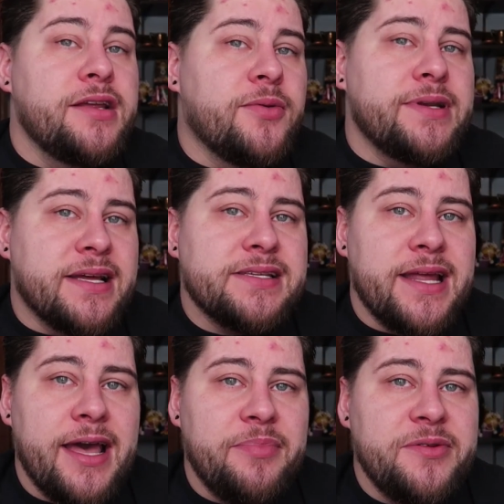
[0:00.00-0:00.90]
you know what doesn't
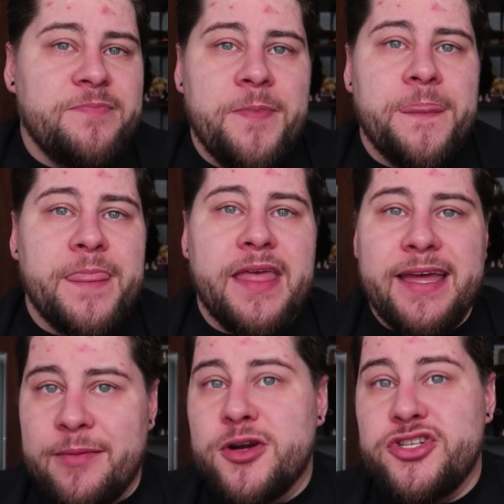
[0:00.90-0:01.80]
happen?
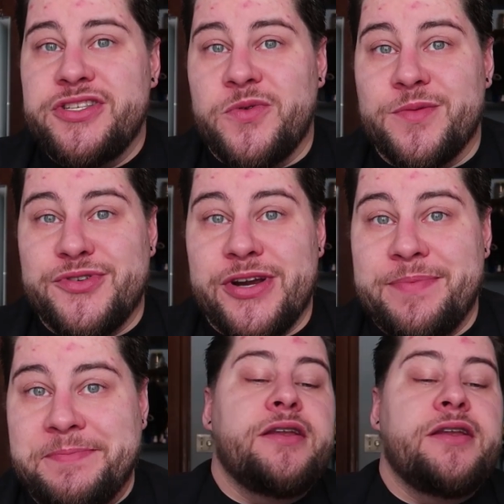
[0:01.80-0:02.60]
An emergency room trip.